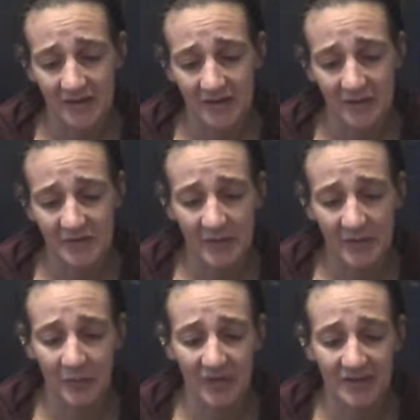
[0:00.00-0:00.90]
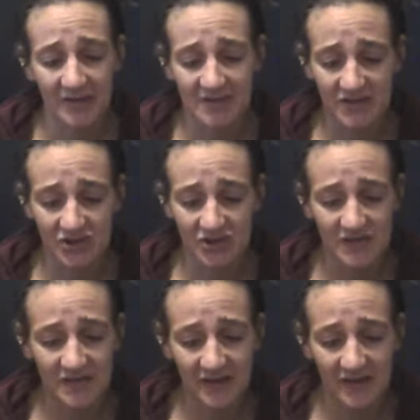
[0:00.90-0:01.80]
It was about making
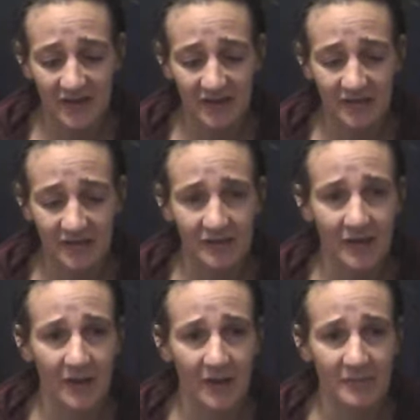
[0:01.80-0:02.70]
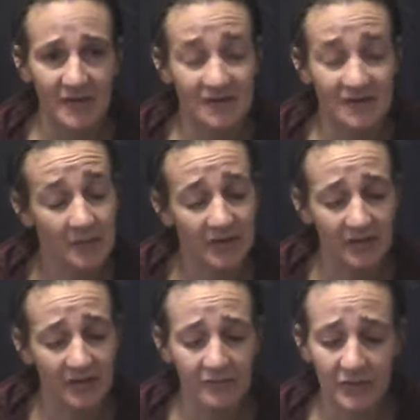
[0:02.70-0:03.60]
decisions and things coming
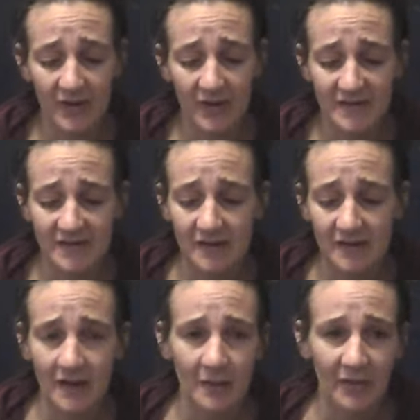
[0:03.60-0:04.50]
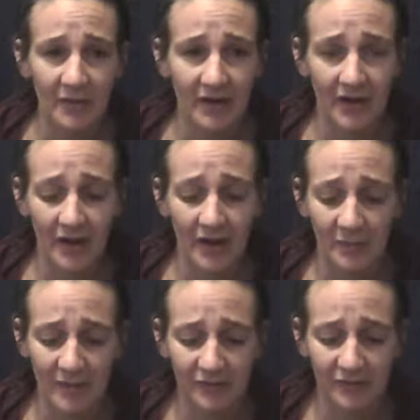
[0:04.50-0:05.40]
together for you guys. But
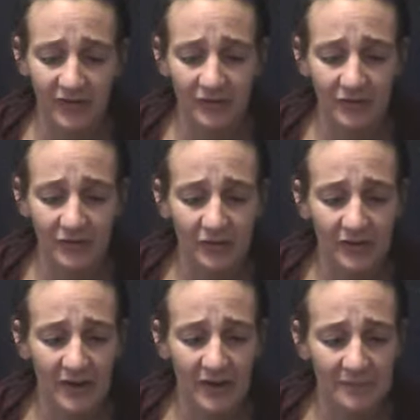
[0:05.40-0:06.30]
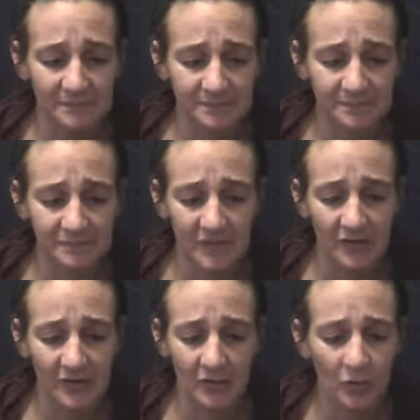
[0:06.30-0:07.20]
I'm feeling a little
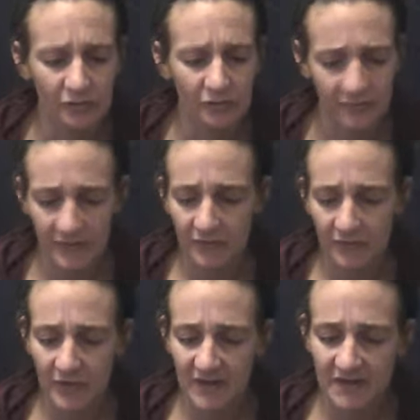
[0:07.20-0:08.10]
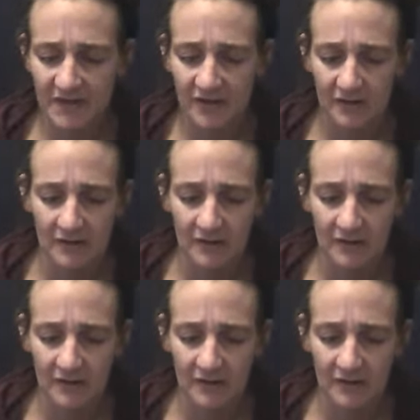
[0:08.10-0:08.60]
a cold feet for you guys here.